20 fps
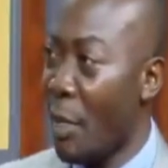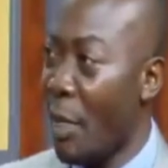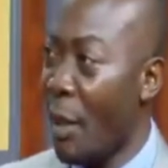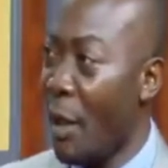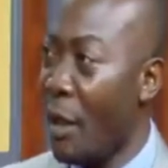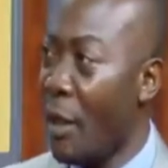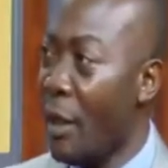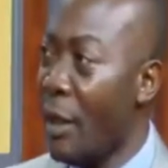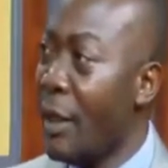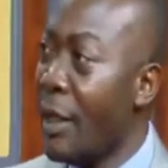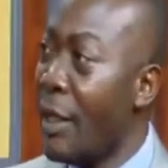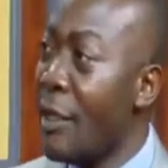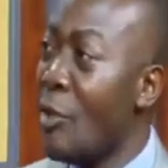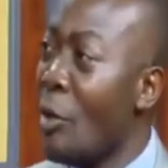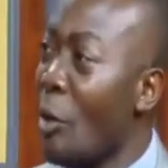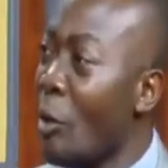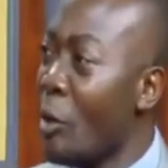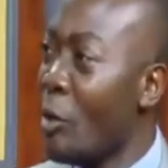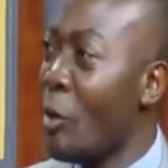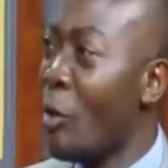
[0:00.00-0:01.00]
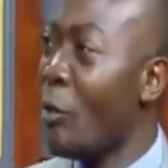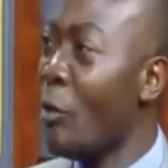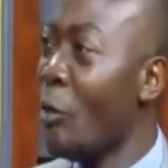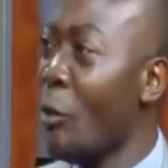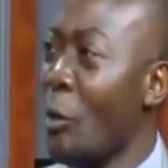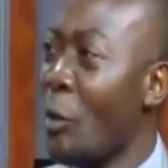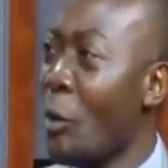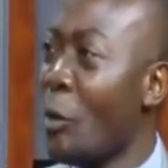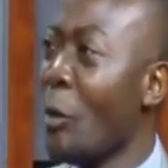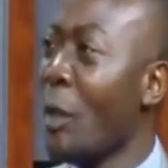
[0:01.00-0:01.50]
It is also
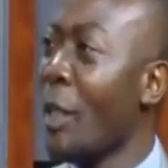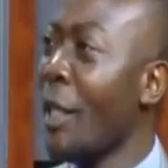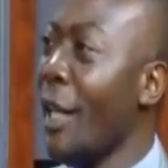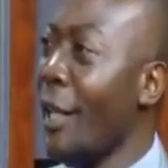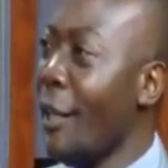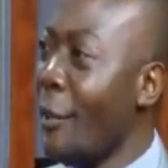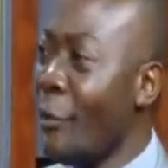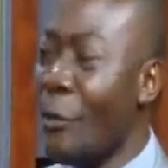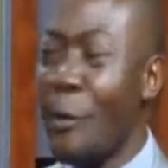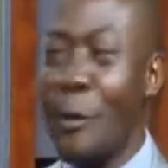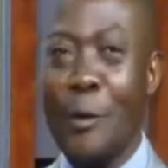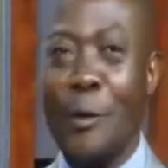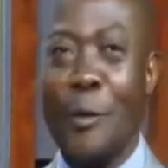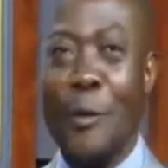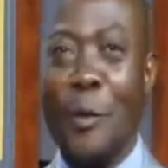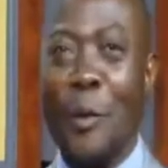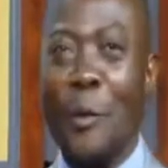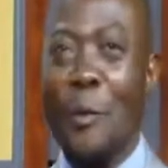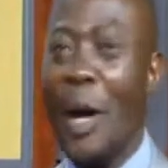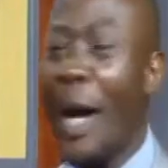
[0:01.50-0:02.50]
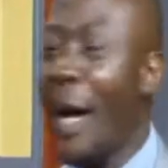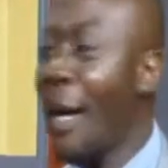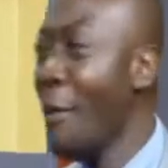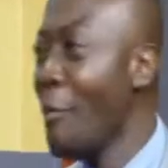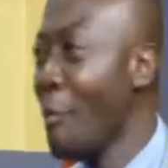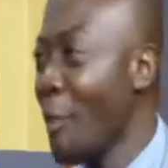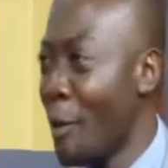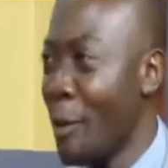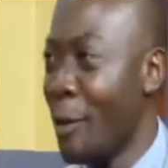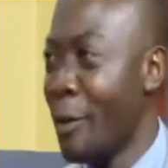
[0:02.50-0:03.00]
food. We get food from
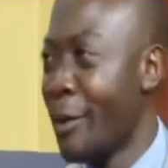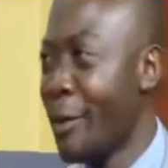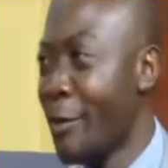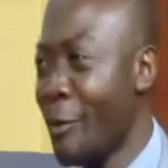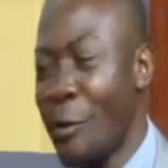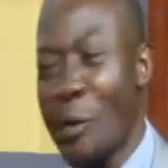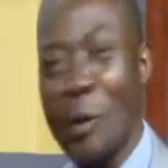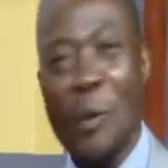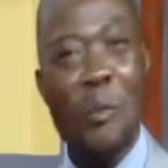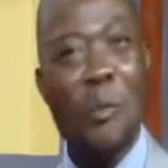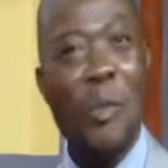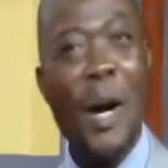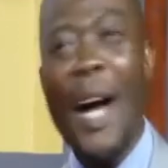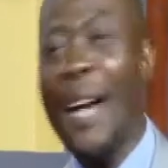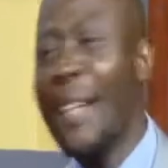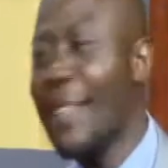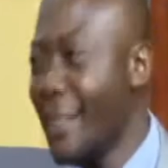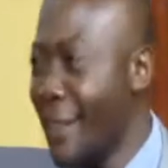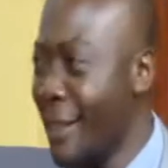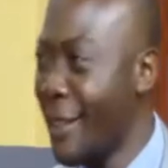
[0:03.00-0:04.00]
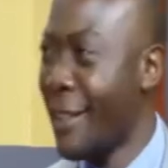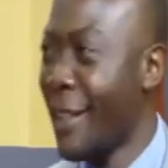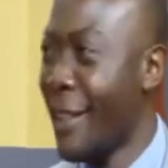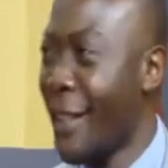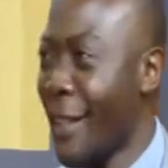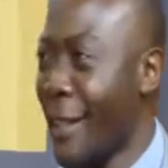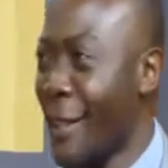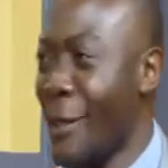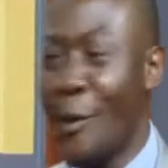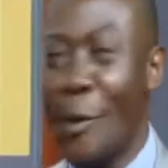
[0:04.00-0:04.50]
animals, from birds.
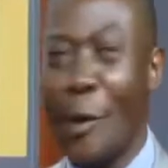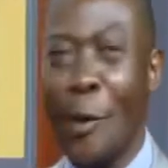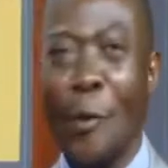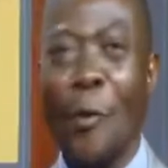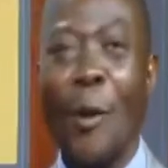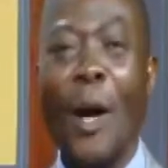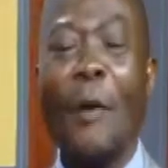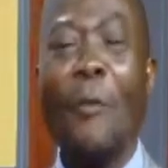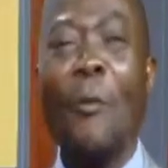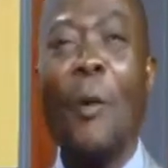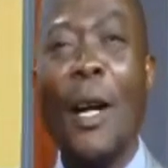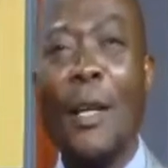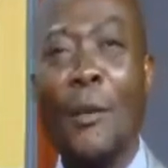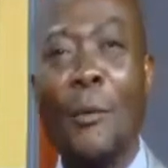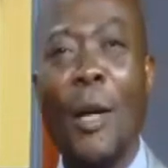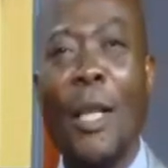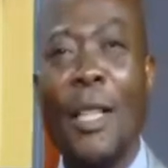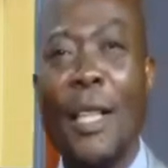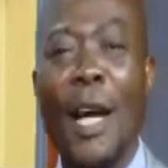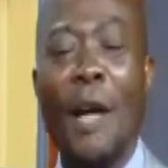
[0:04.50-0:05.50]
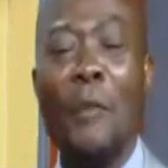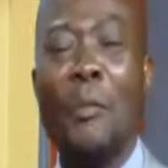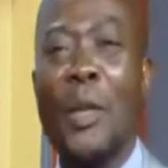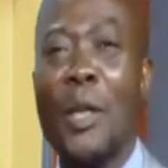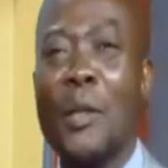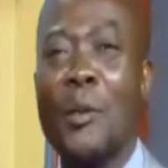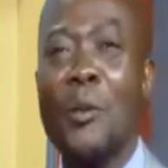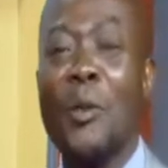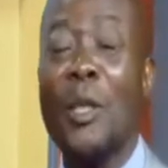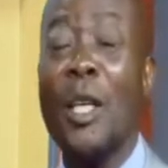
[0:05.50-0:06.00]
You know, what
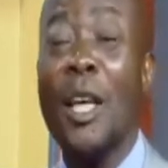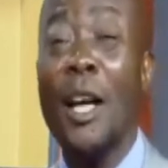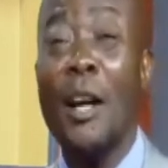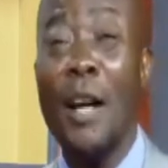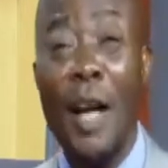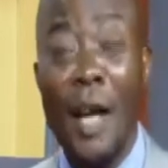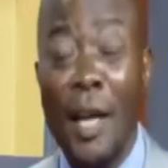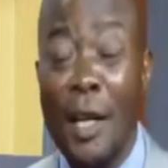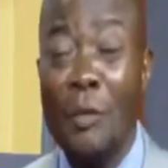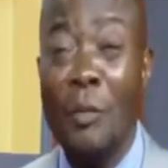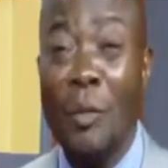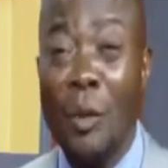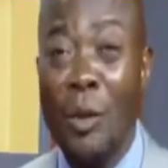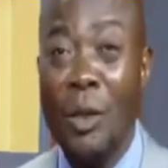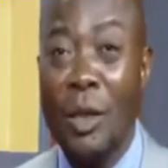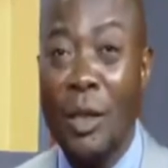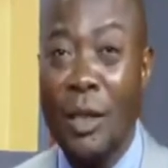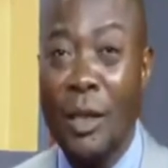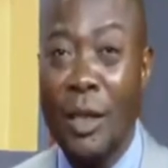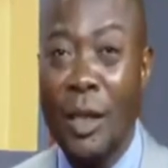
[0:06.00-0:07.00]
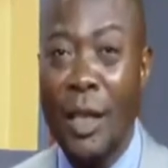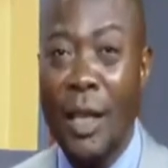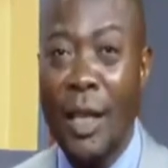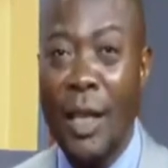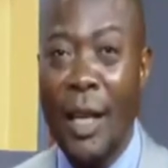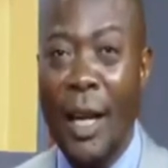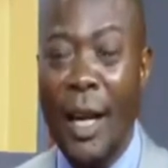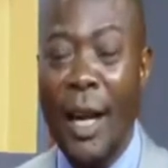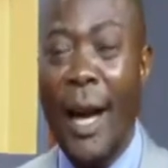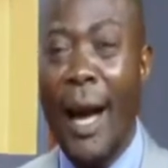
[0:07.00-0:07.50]
happened to their animals?
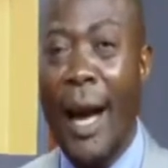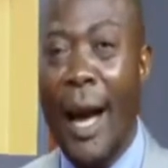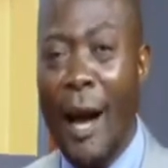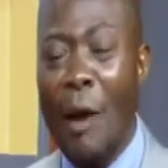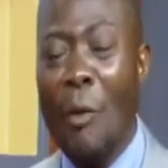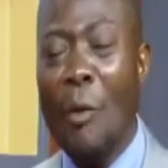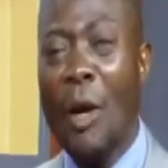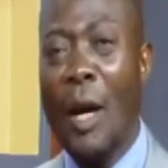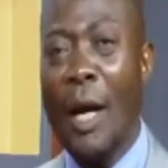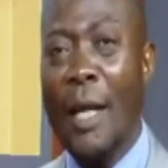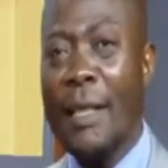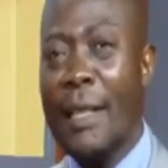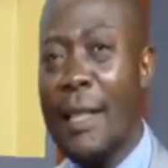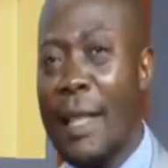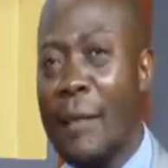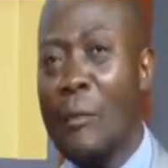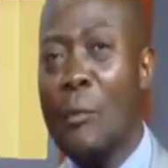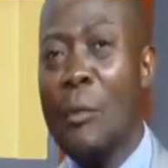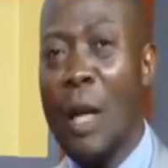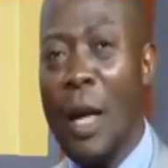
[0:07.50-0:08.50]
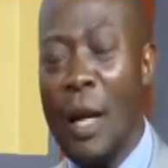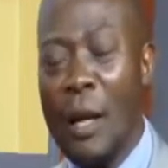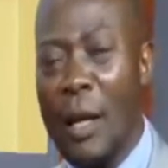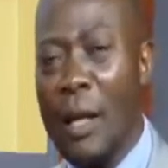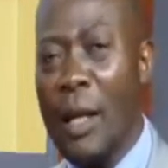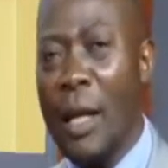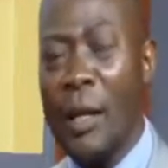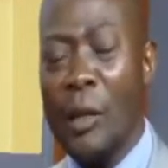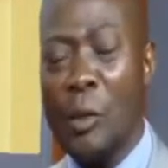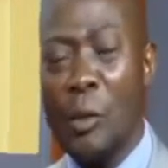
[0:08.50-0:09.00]
How can they,
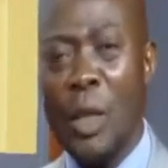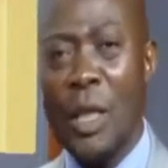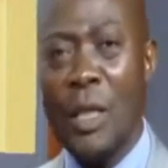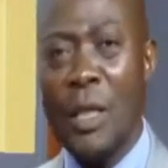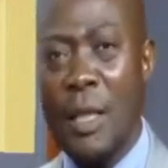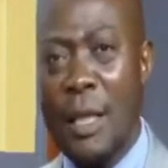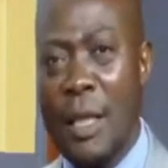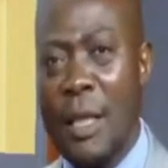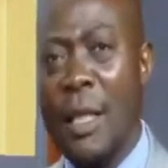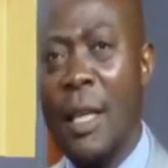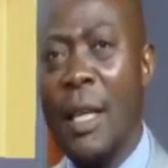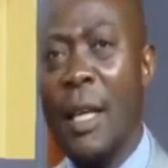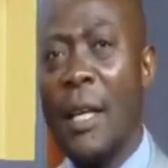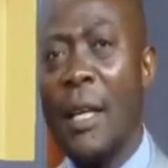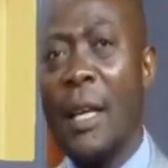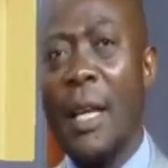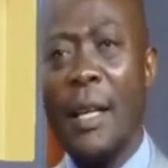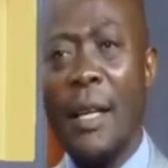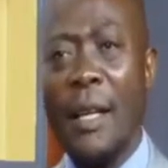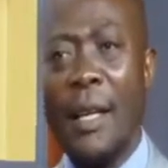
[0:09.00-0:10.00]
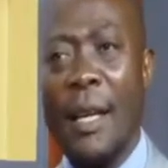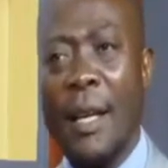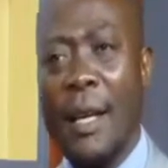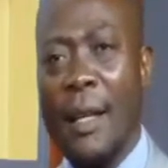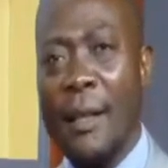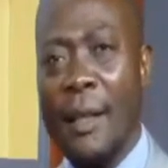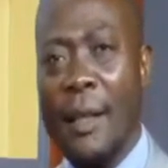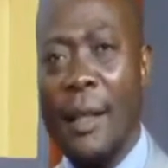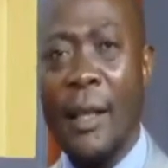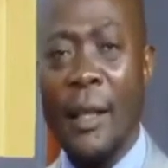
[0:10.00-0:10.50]
can we see like
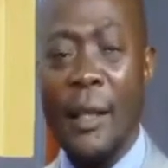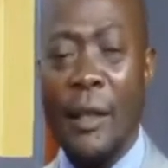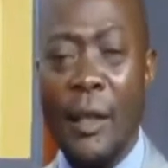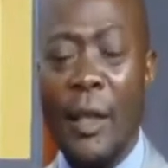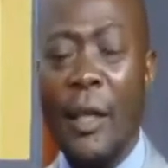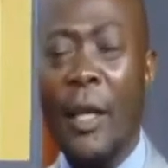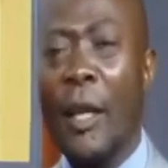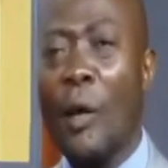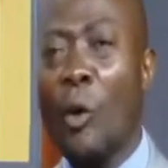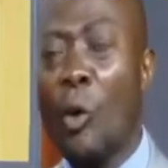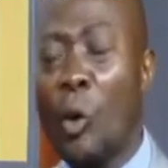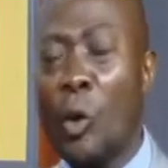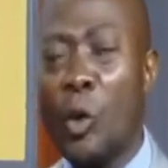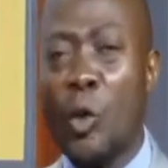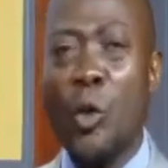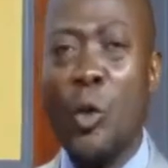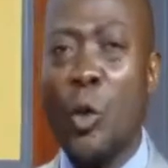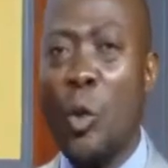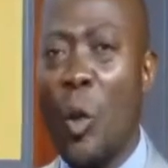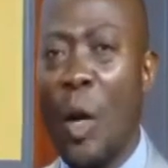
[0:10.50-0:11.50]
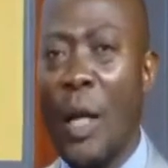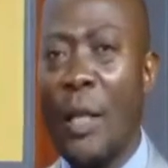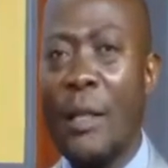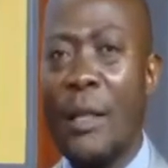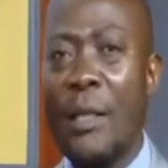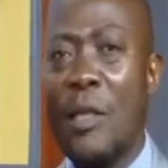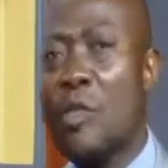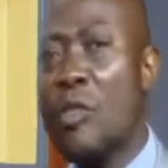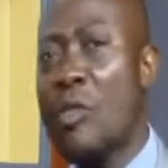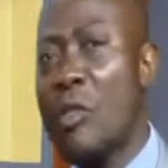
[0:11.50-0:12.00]
a
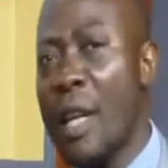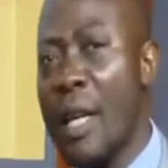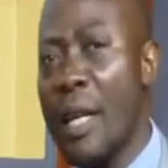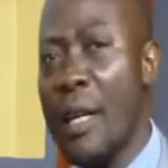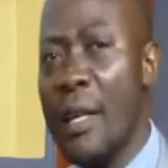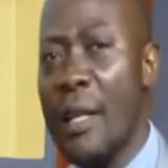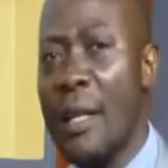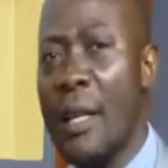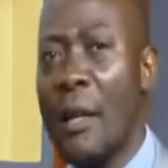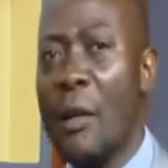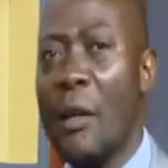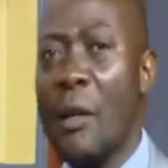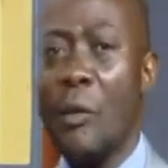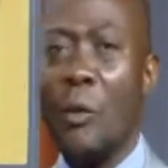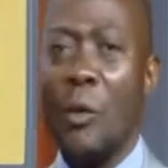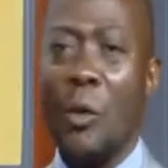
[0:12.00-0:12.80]
continuous trade? You